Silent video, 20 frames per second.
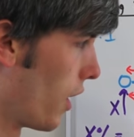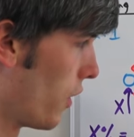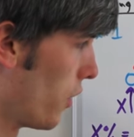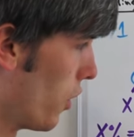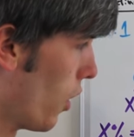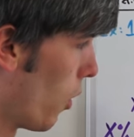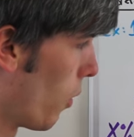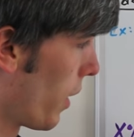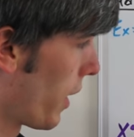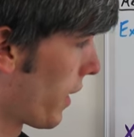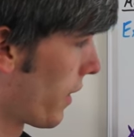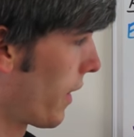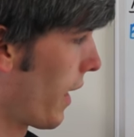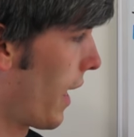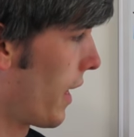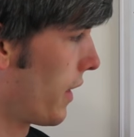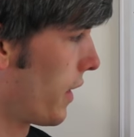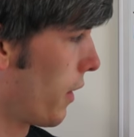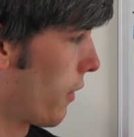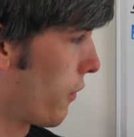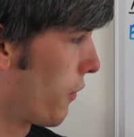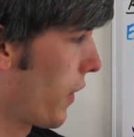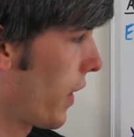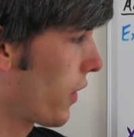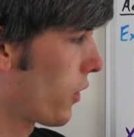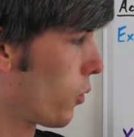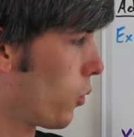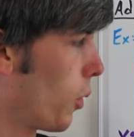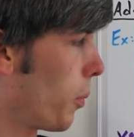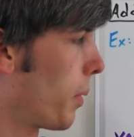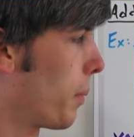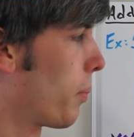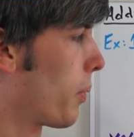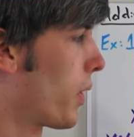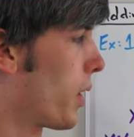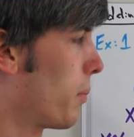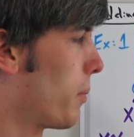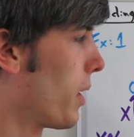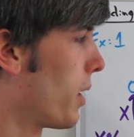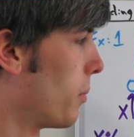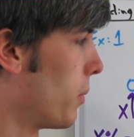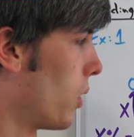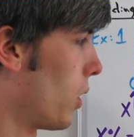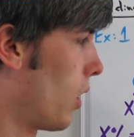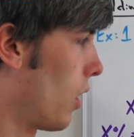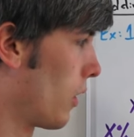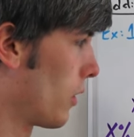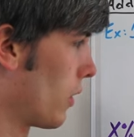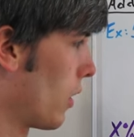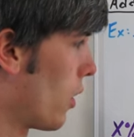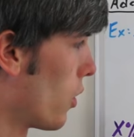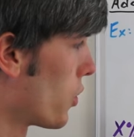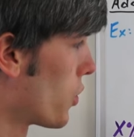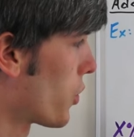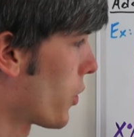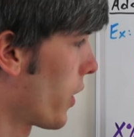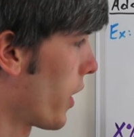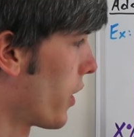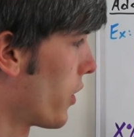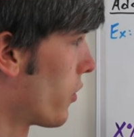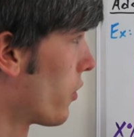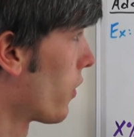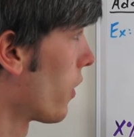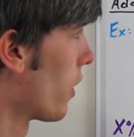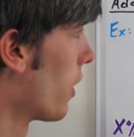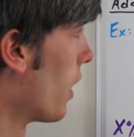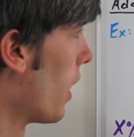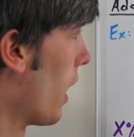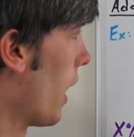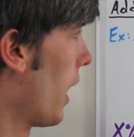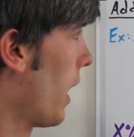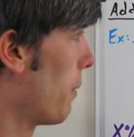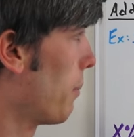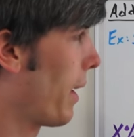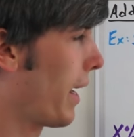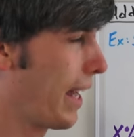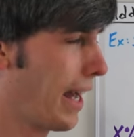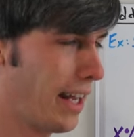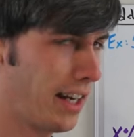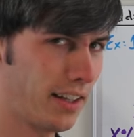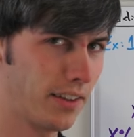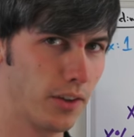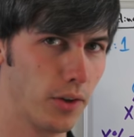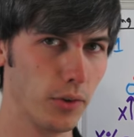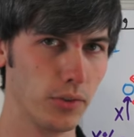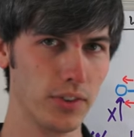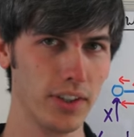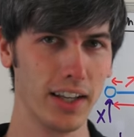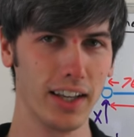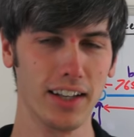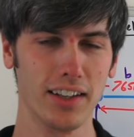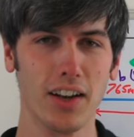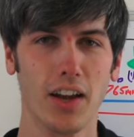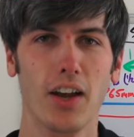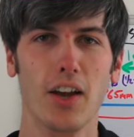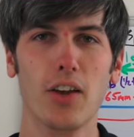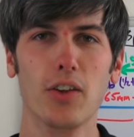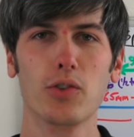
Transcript: knowing that the effects will be pretty minimal on load transfer by adding those in.